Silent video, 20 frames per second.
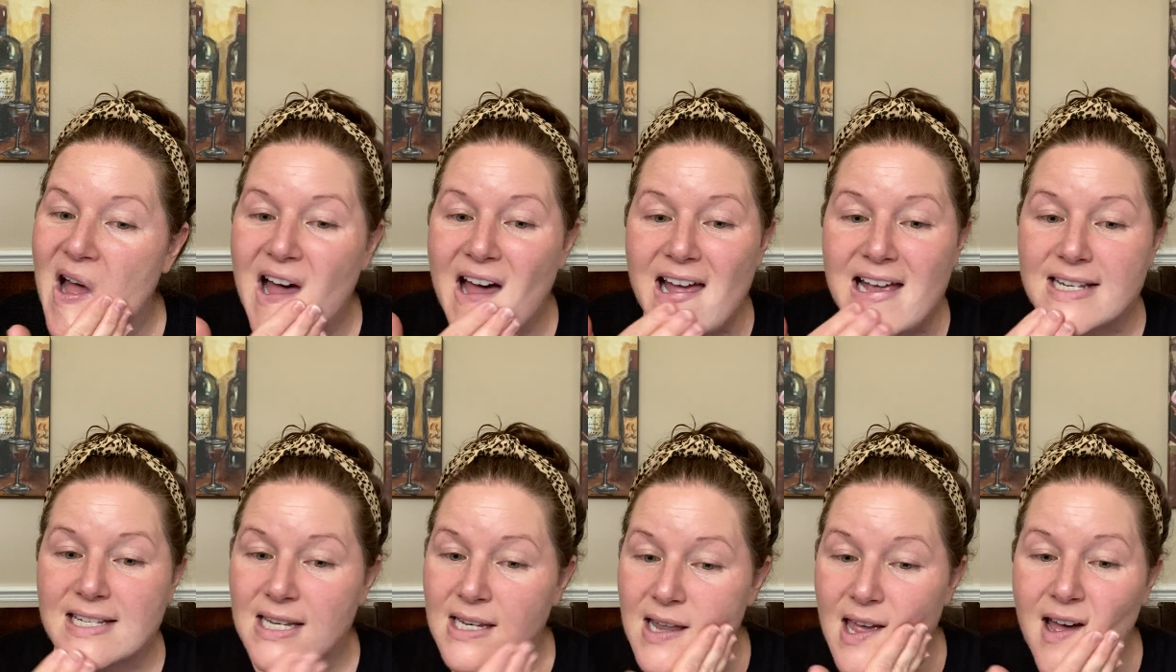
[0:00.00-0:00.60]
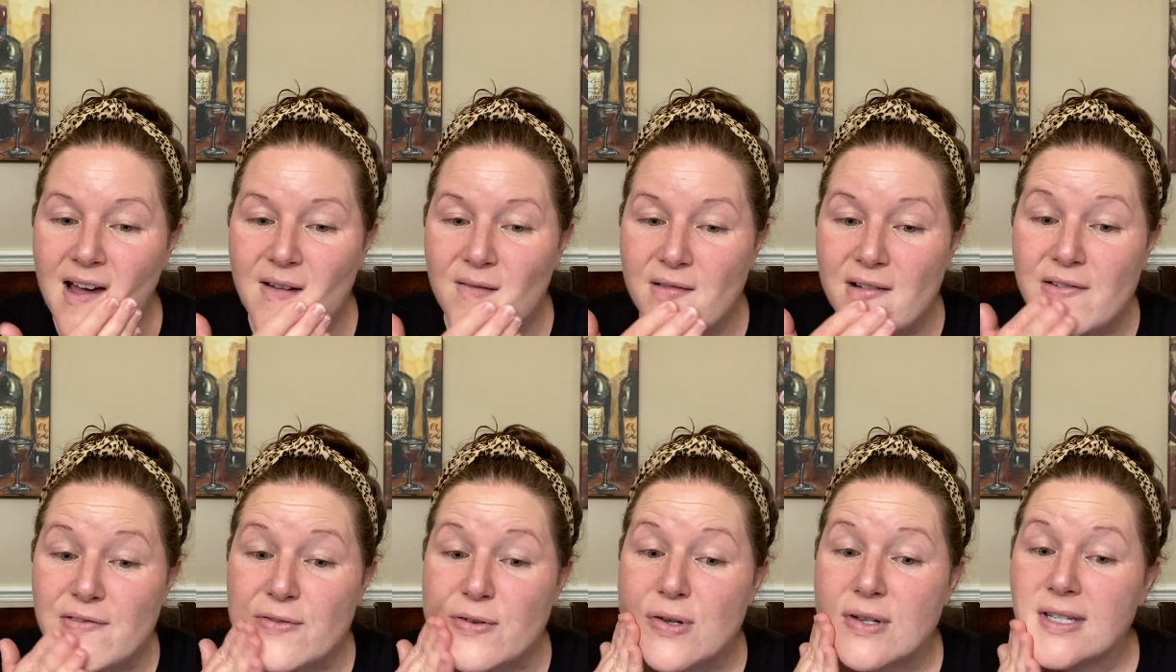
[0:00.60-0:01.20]
I did have a
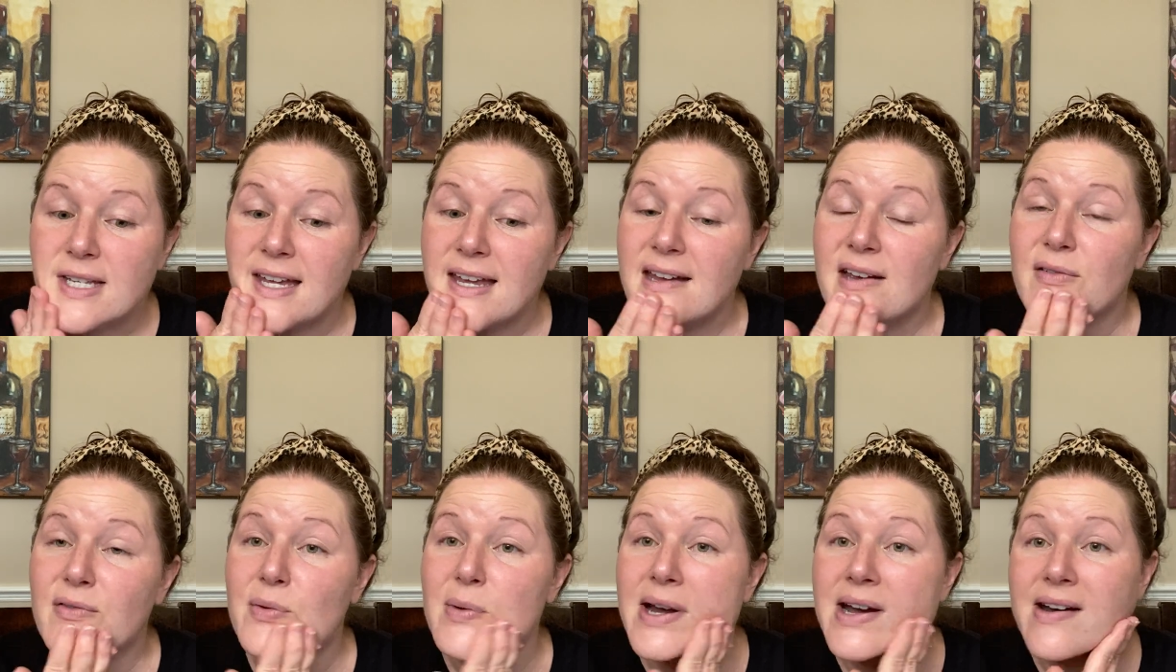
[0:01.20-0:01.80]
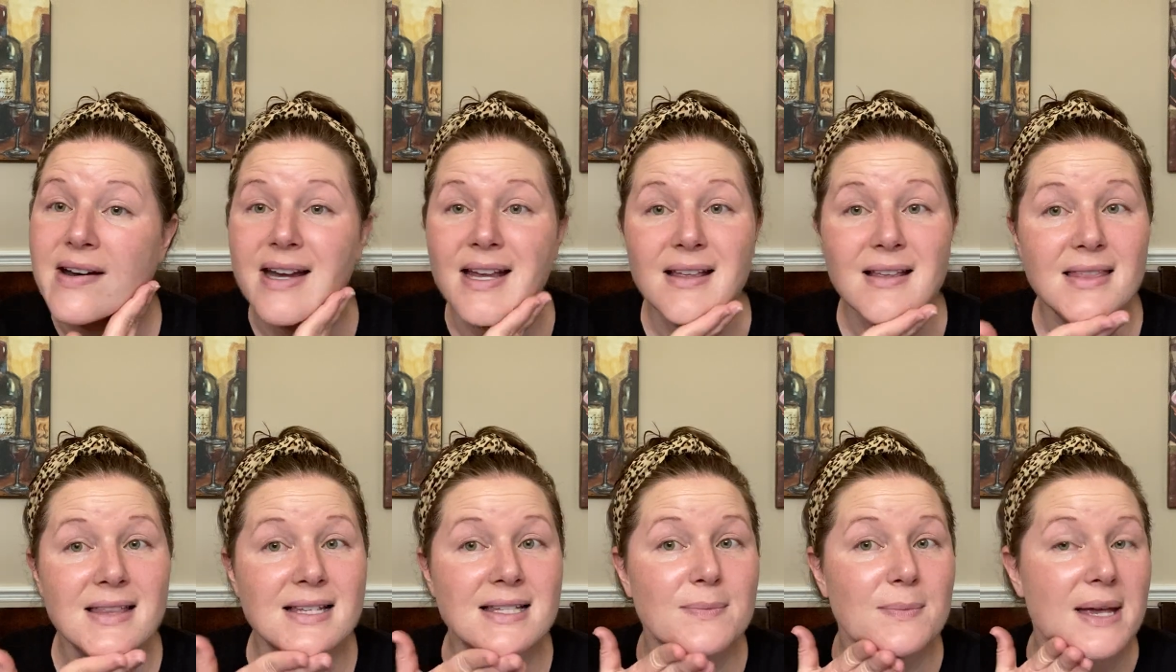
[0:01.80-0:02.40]
full day of wearing
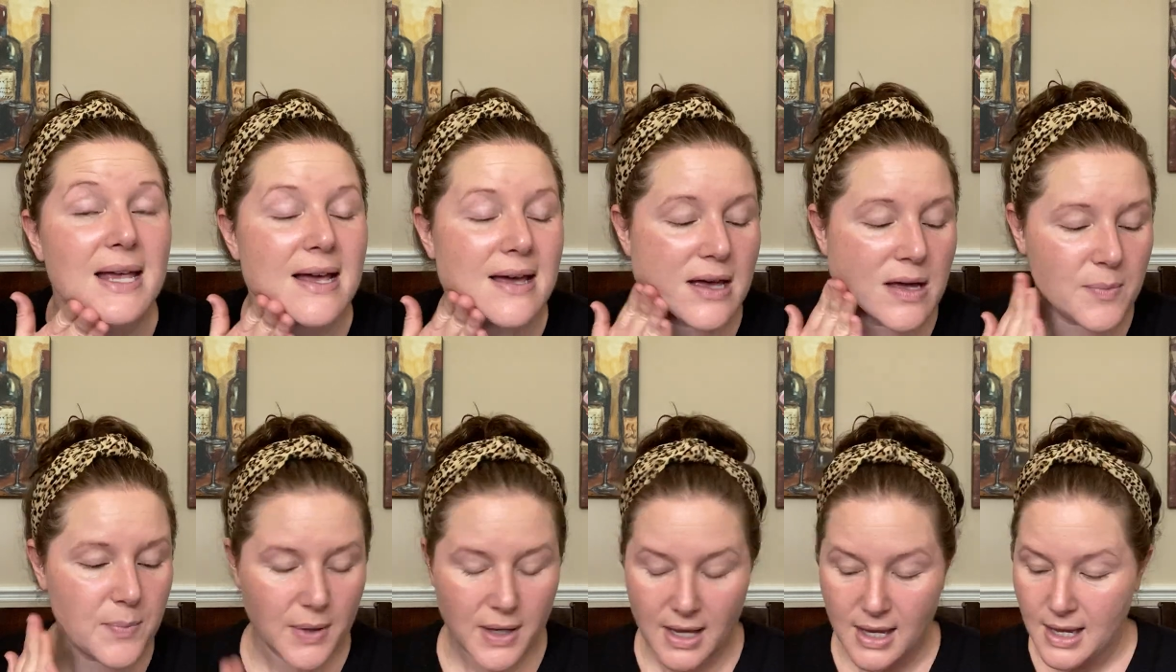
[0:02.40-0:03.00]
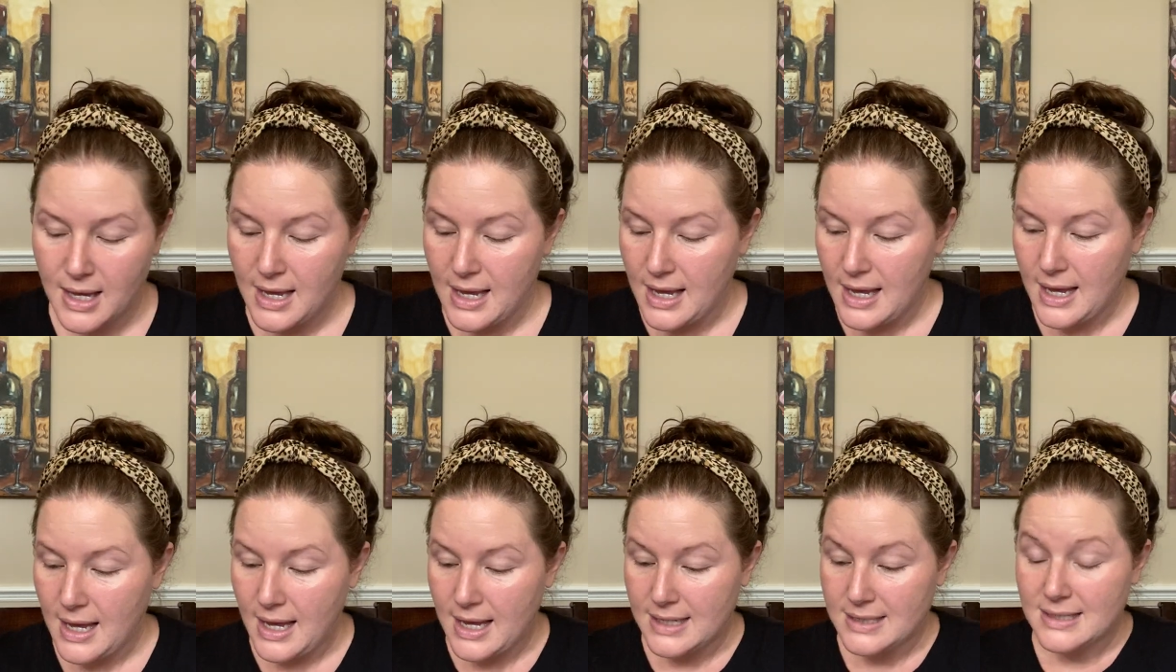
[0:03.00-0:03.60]
this makeup,
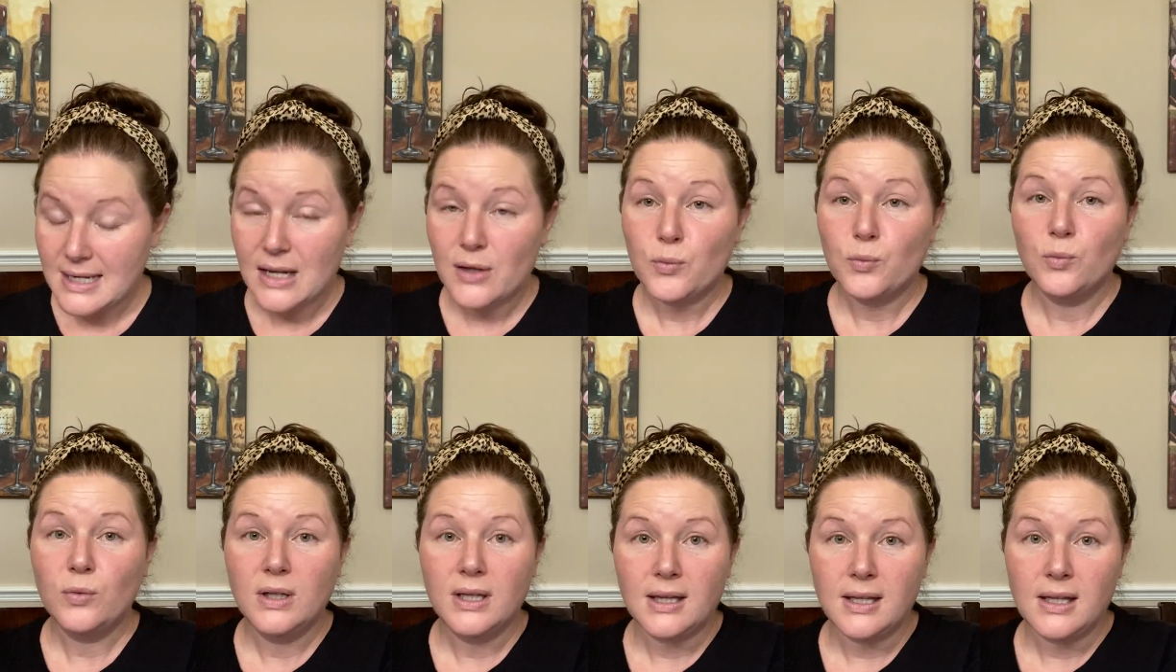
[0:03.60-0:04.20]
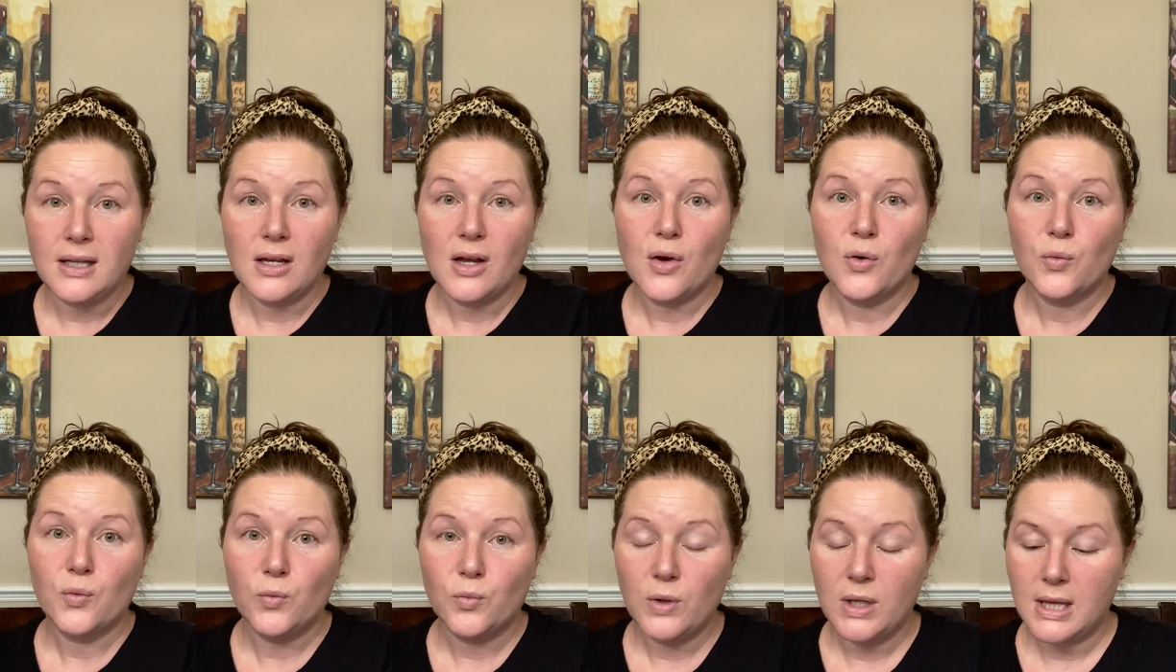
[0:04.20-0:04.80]
and I really,
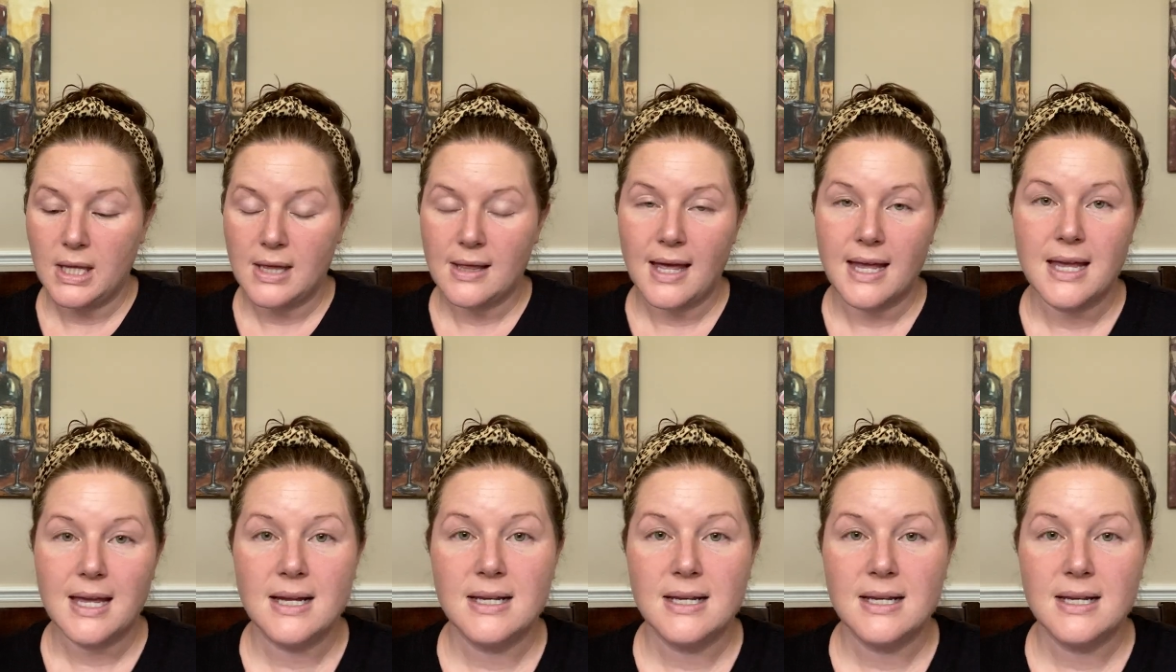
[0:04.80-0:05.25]
really like